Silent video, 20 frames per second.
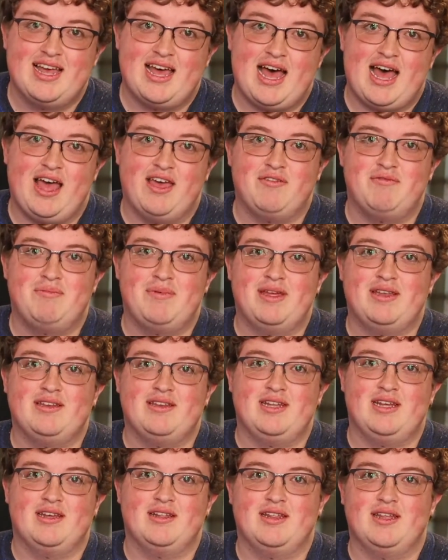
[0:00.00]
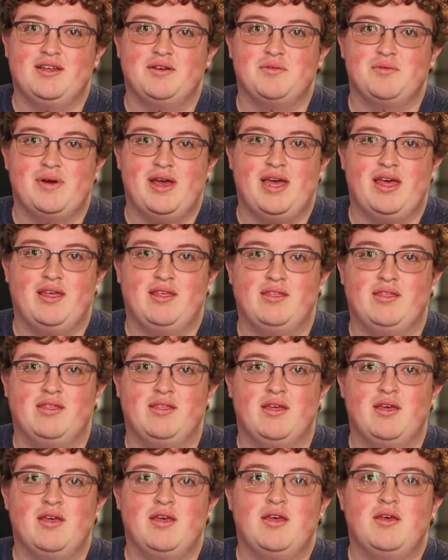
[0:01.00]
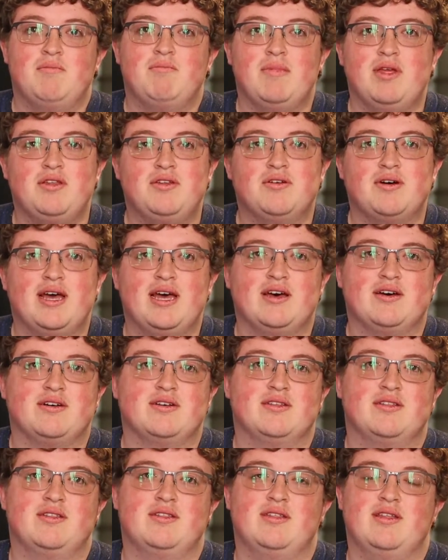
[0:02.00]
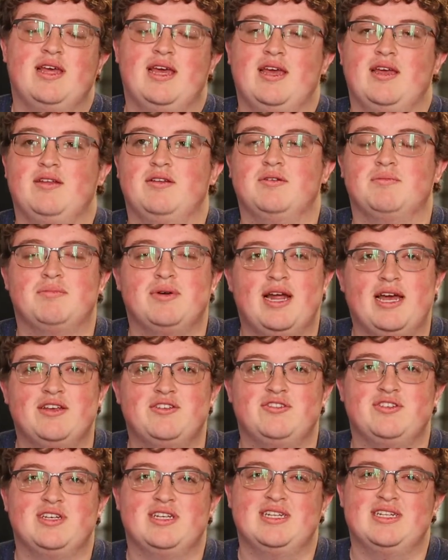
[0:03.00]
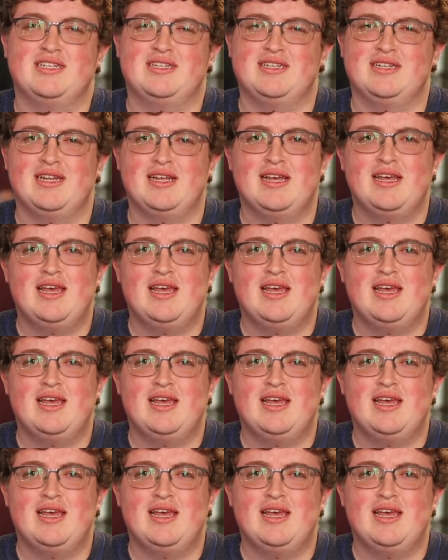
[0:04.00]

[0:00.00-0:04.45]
I've been dealing with mental health and depression, and